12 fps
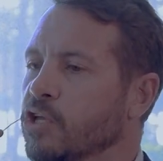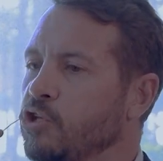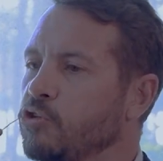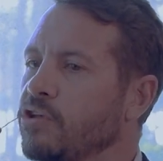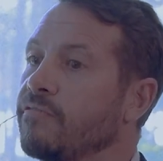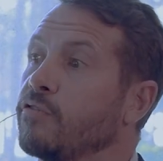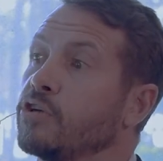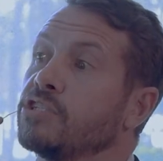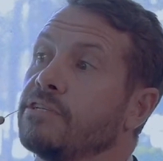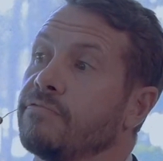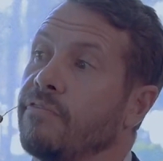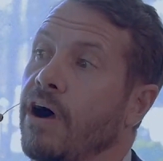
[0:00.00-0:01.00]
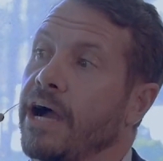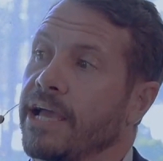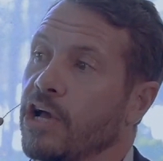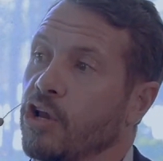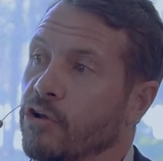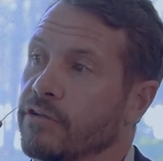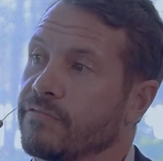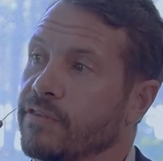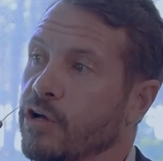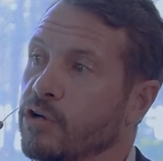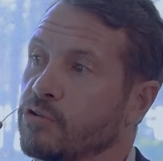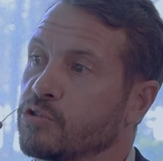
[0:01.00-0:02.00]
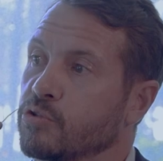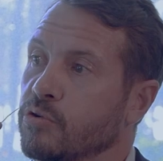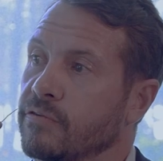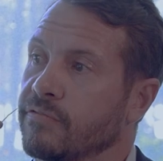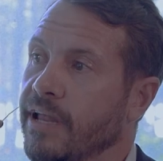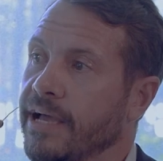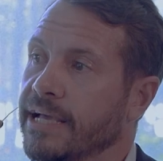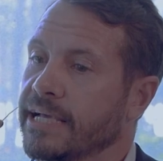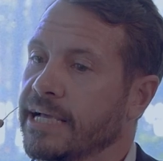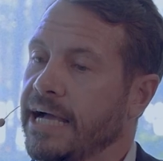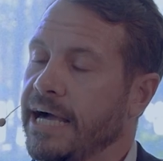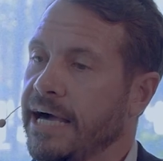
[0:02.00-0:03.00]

you diversify a lot of those sort of like